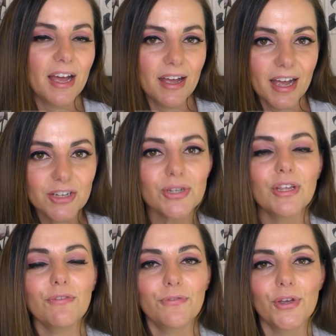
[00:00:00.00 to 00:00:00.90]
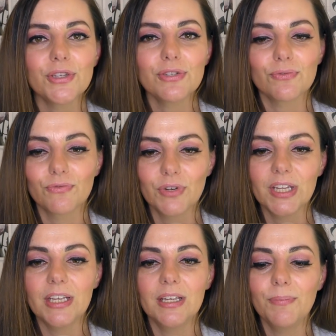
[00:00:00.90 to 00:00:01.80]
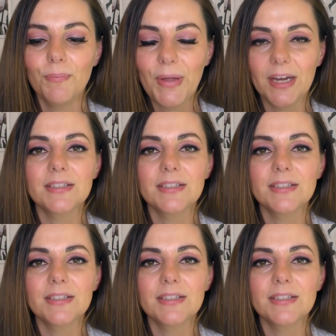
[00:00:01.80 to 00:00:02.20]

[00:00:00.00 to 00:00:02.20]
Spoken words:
actually first really paid